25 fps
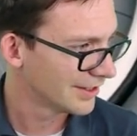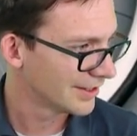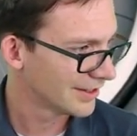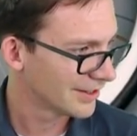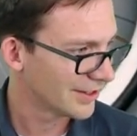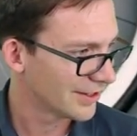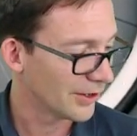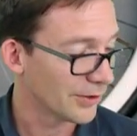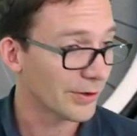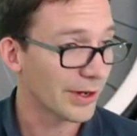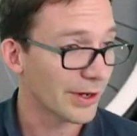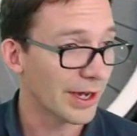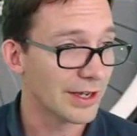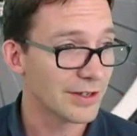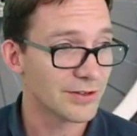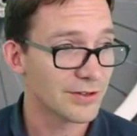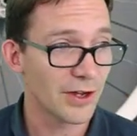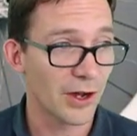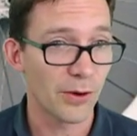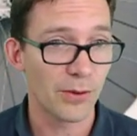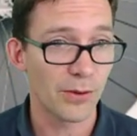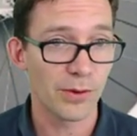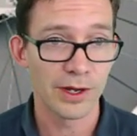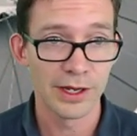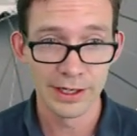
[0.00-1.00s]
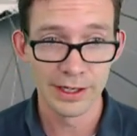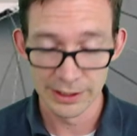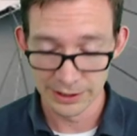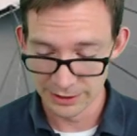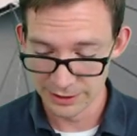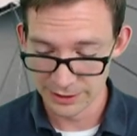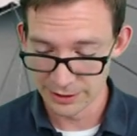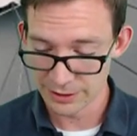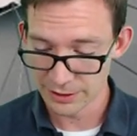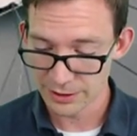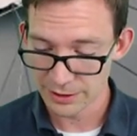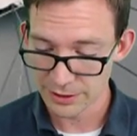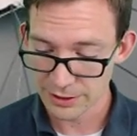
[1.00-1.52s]
Okay, so
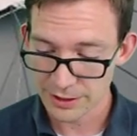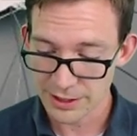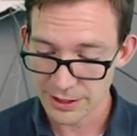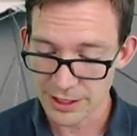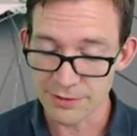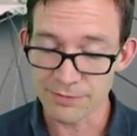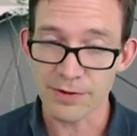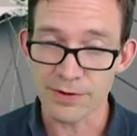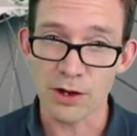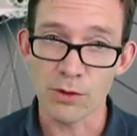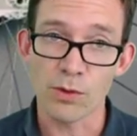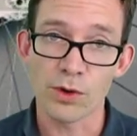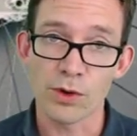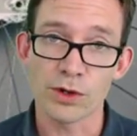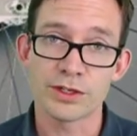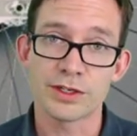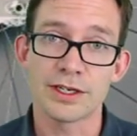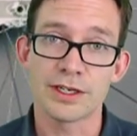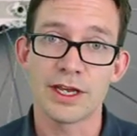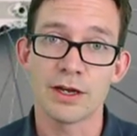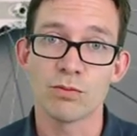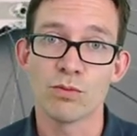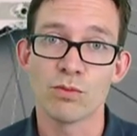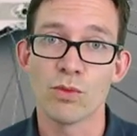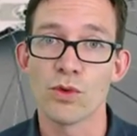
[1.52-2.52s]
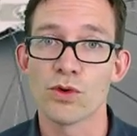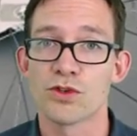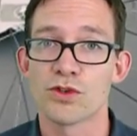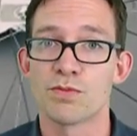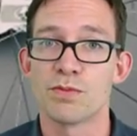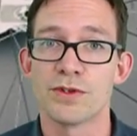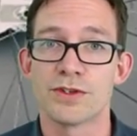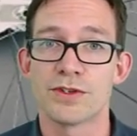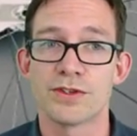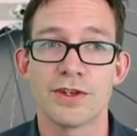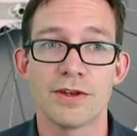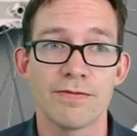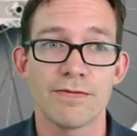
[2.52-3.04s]
if I want to get more
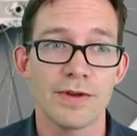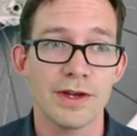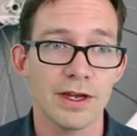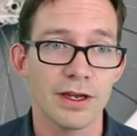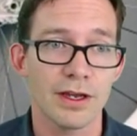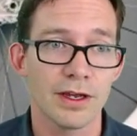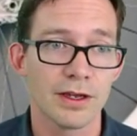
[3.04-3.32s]
specific,